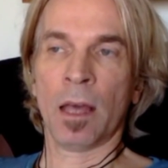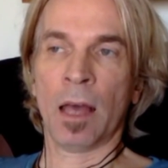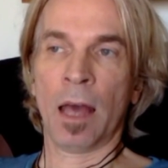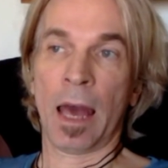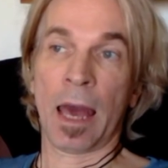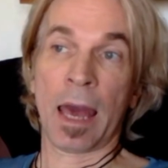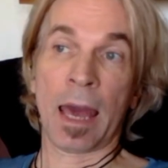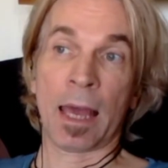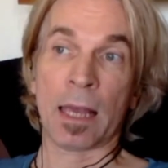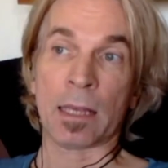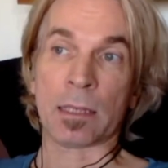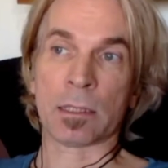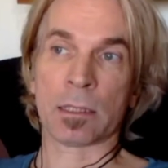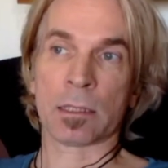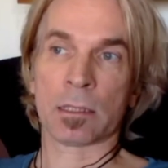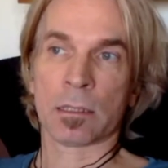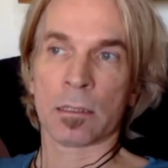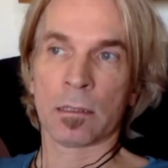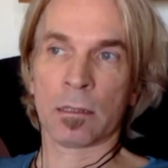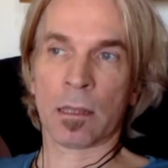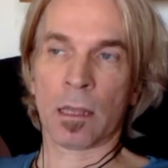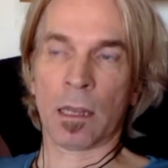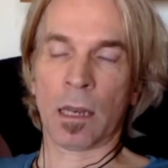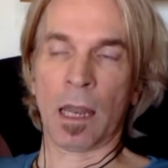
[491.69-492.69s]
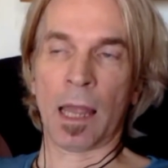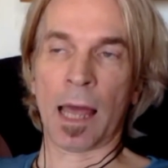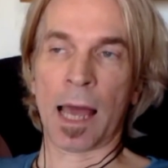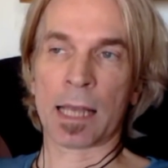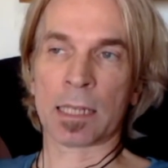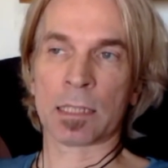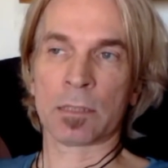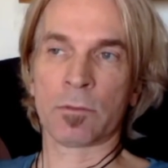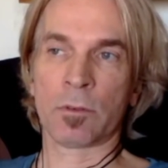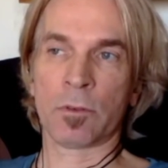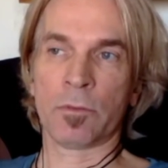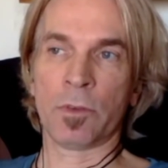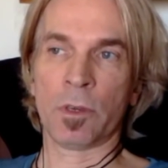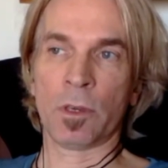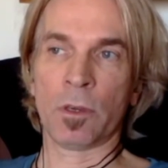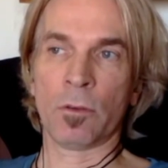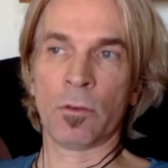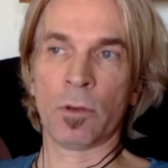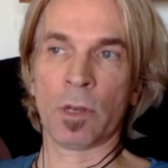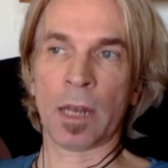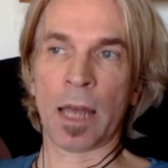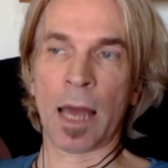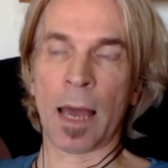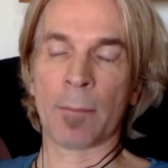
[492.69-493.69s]
as the last review
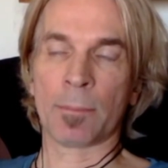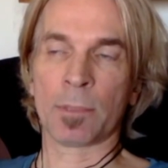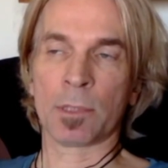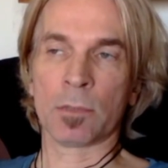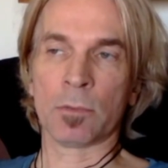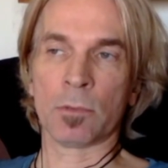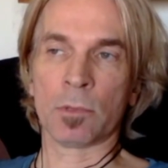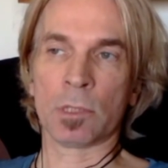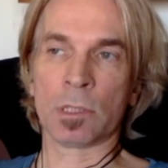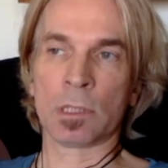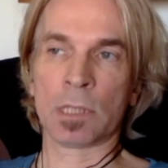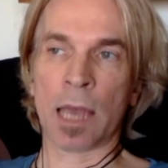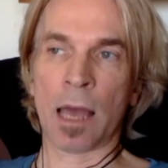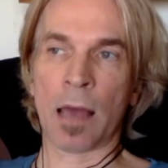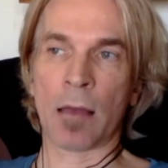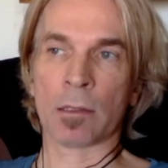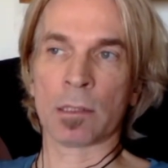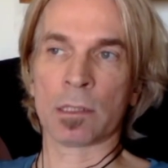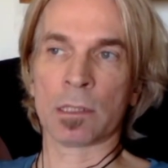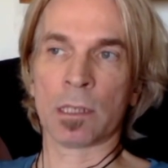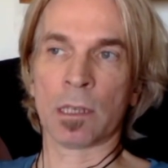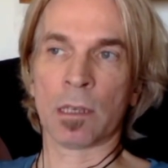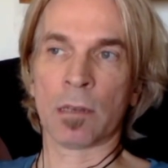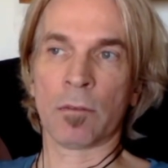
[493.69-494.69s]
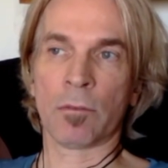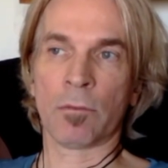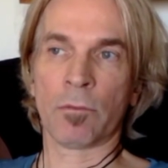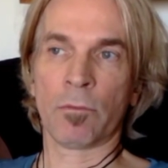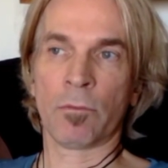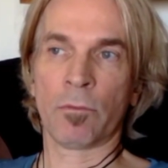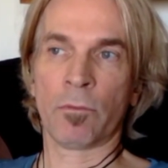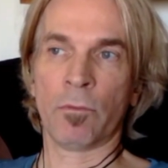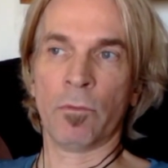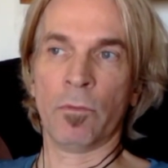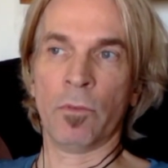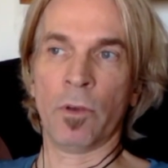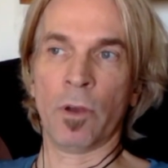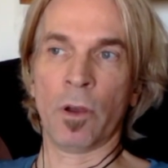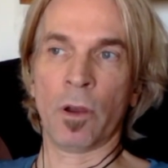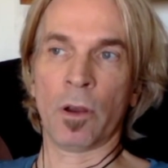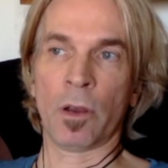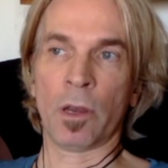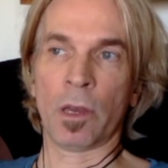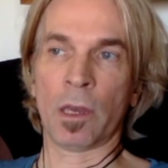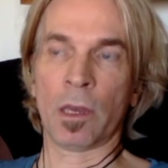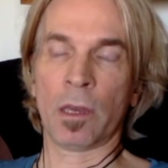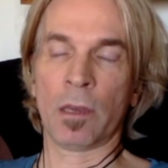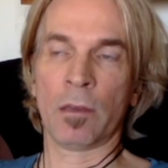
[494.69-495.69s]
in Absolute Sound said
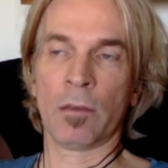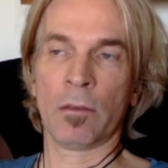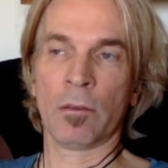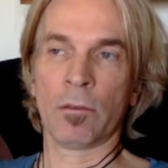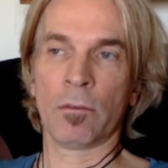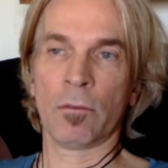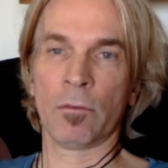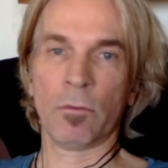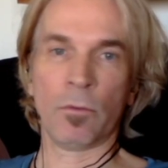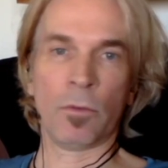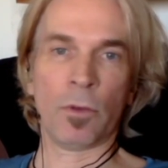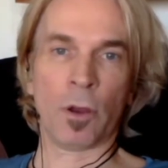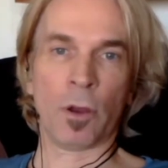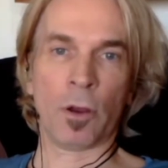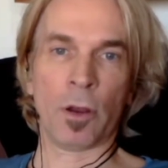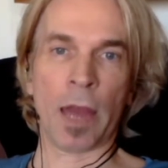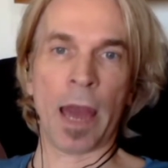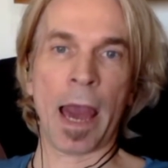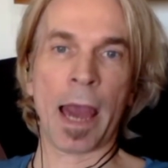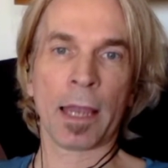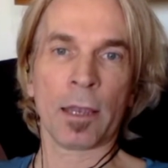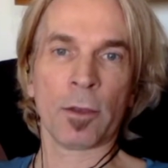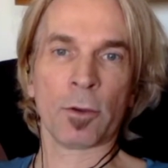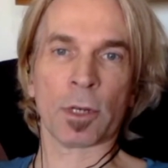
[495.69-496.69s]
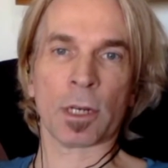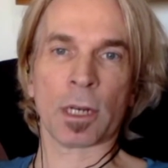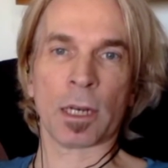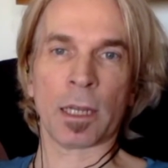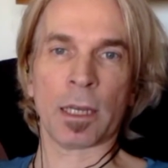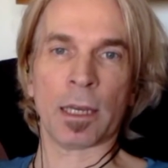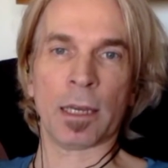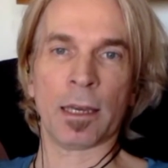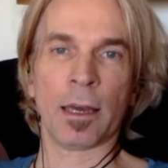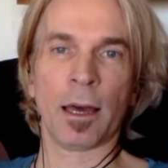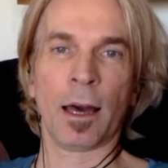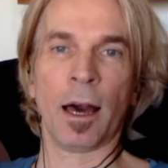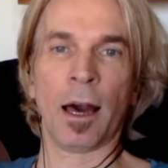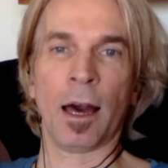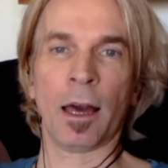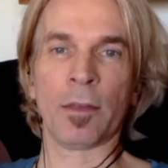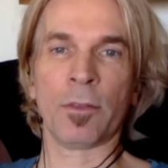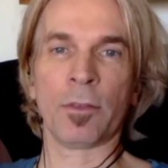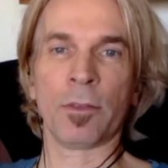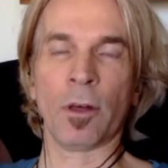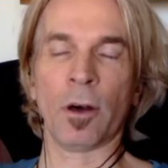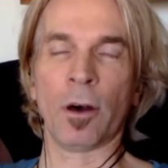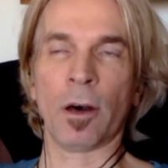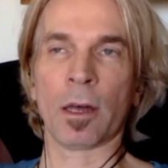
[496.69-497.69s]
very, very accurately, I
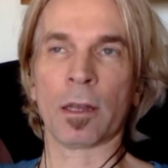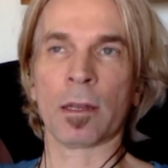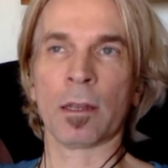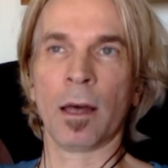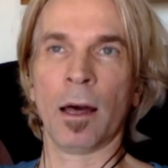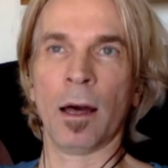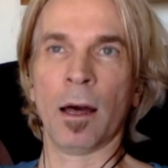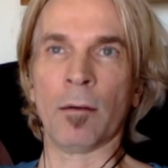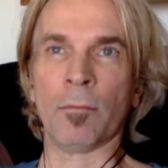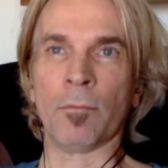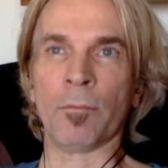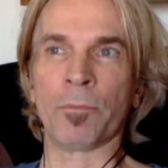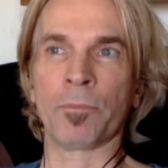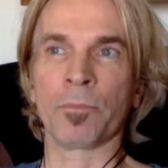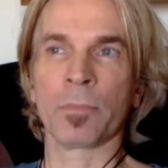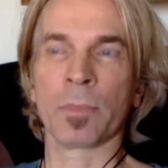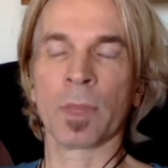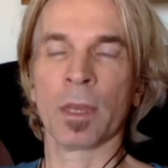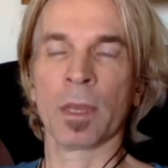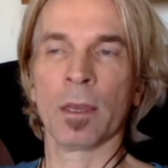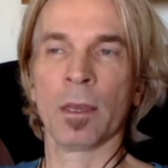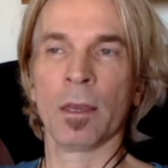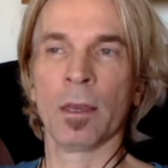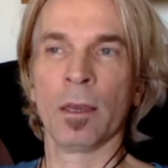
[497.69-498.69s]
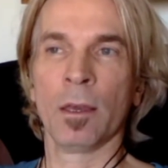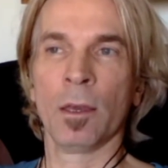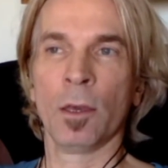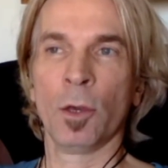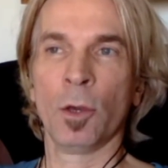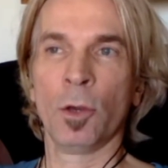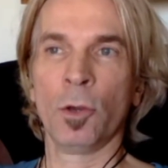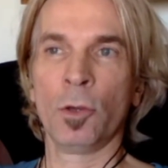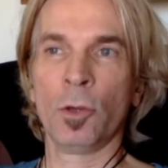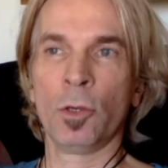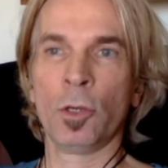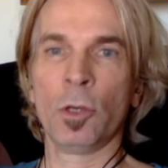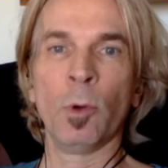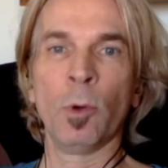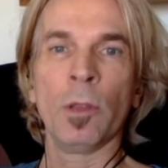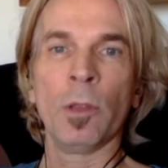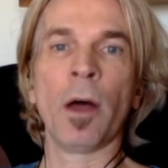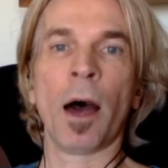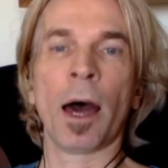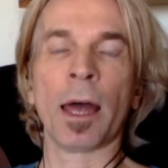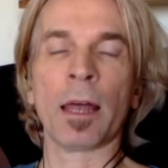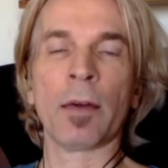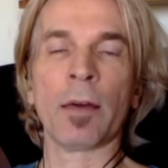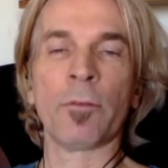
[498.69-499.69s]
thought, you will
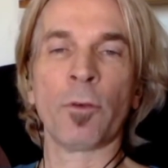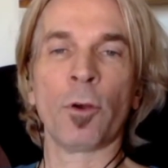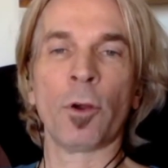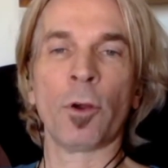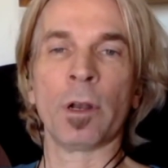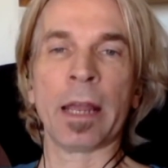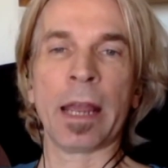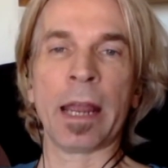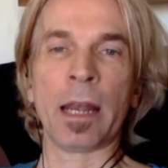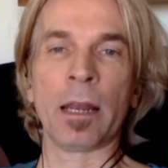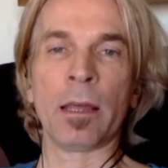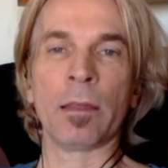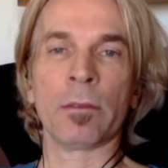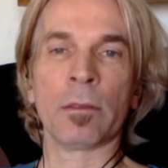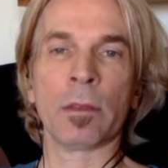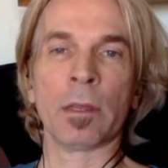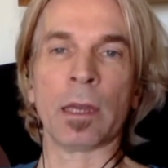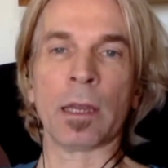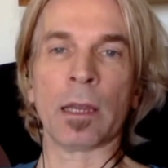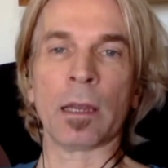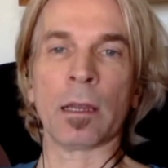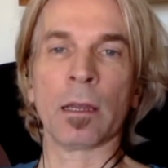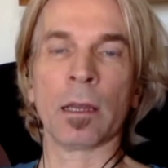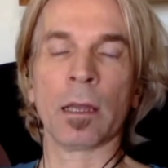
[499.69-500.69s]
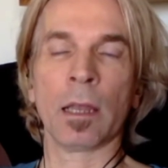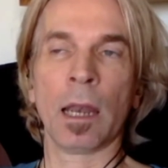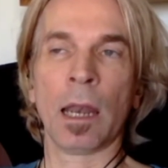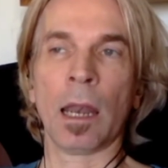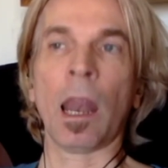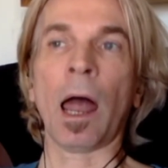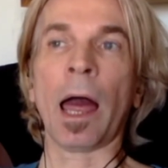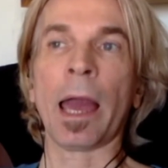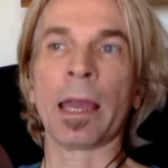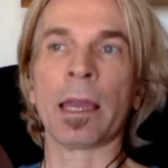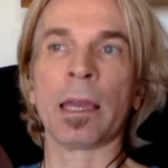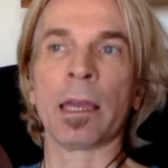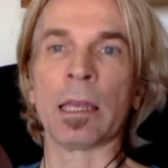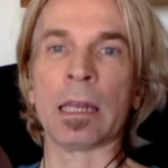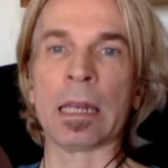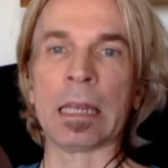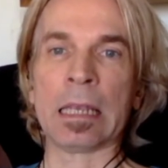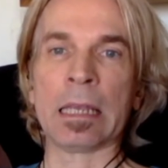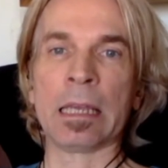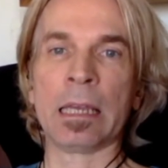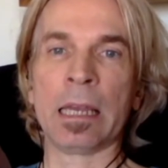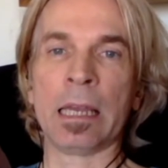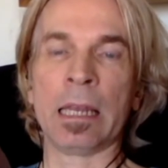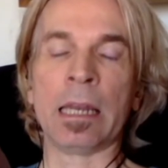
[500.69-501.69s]
not have heard anything like it
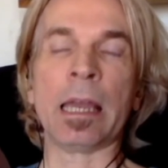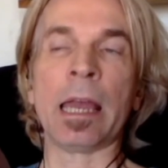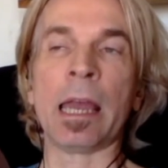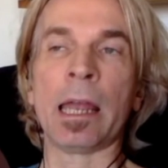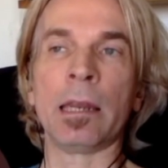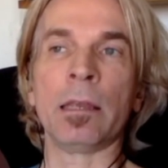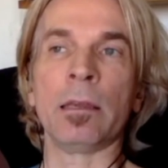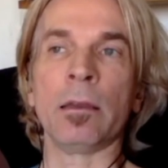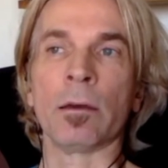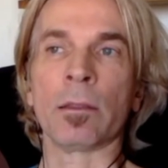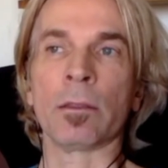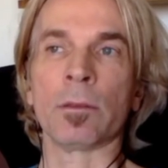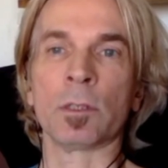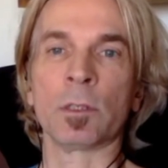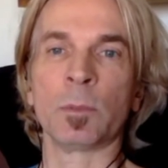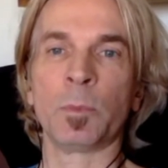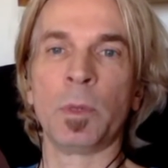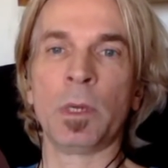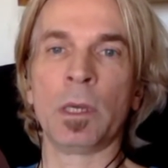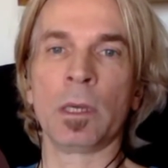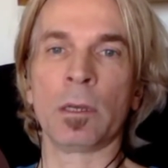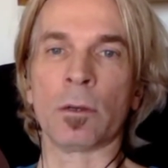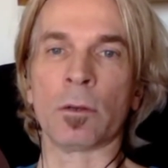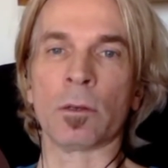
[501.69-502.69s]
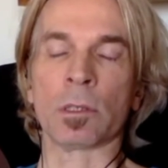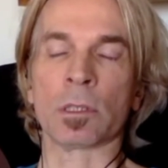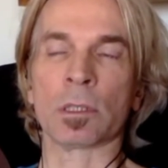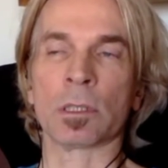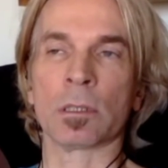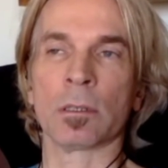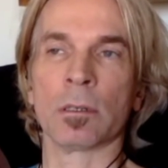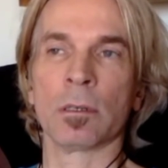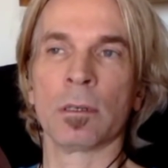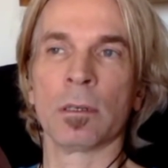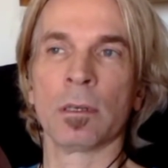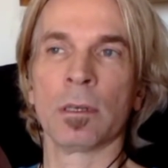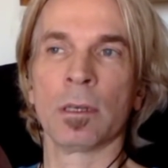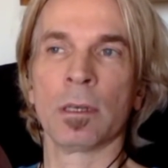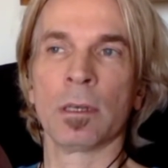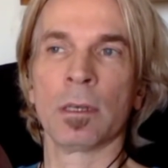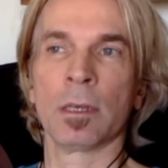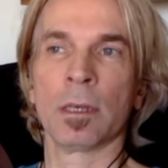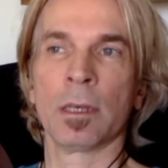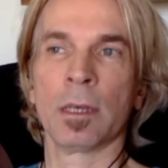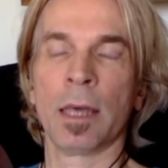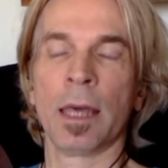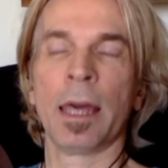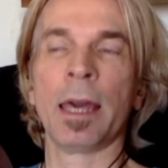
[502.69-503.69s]
in any other speakers,
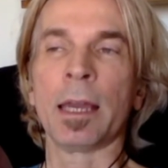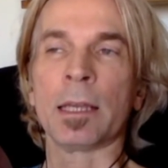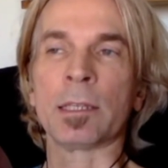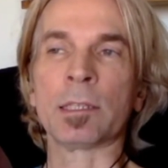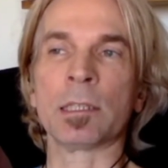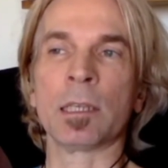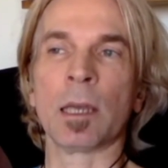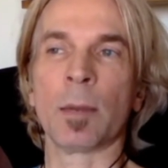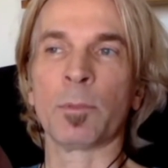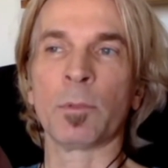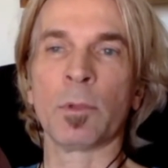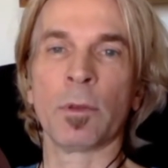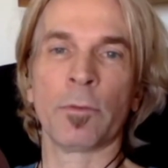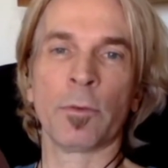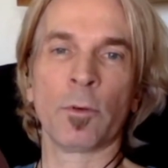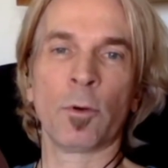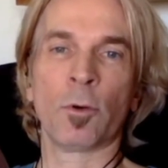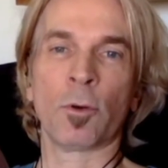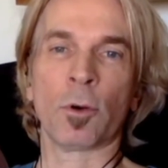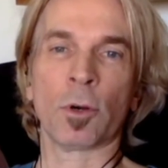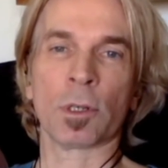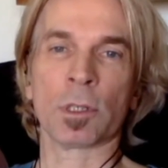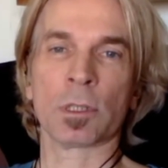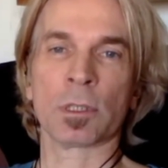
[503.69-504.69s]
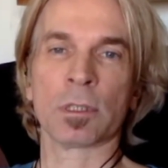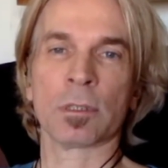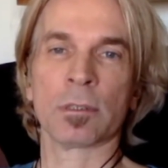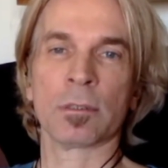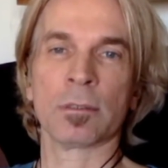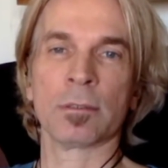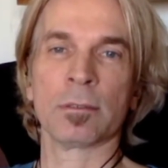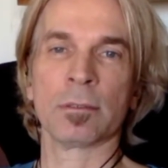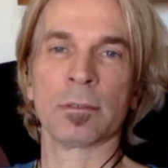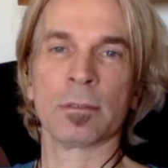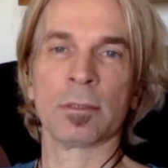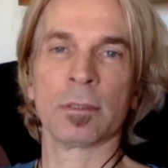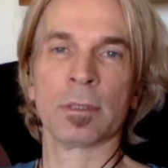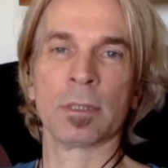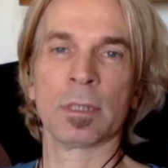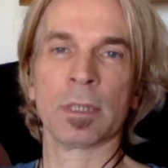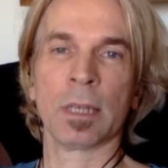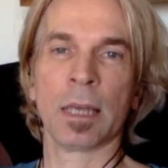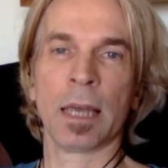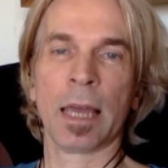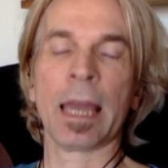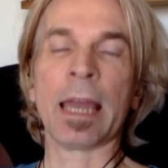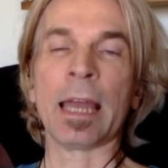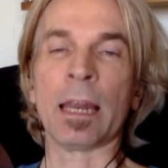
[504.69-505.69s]
except, of course,
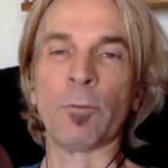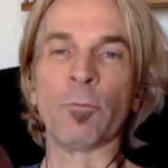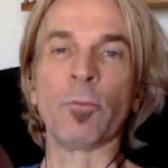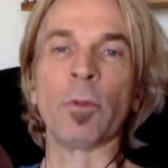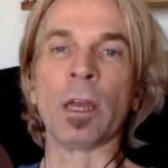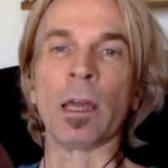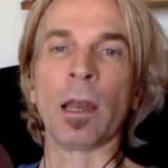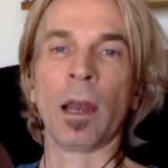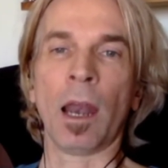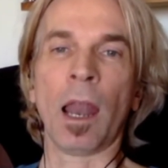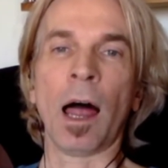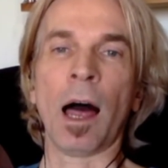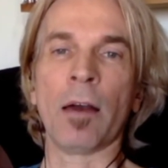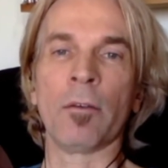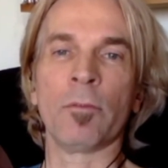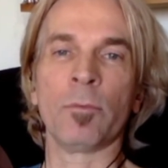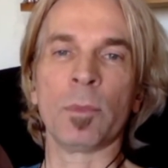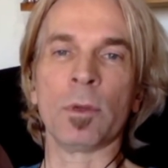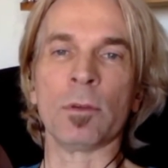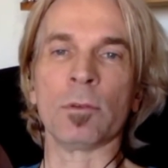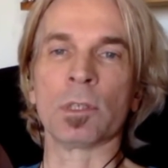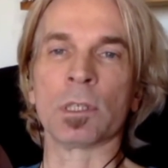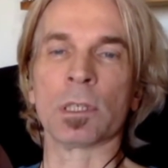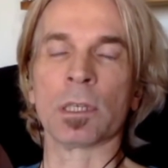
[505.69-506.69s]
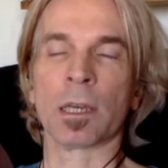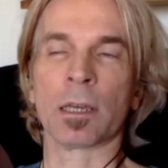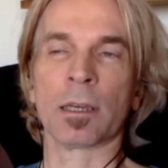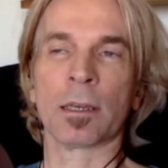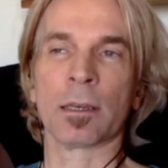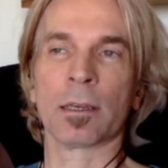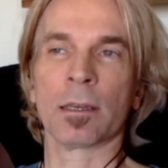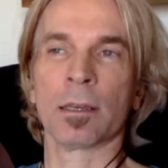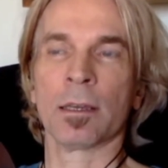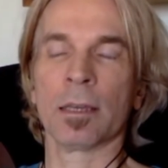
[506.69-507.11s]
in real live music.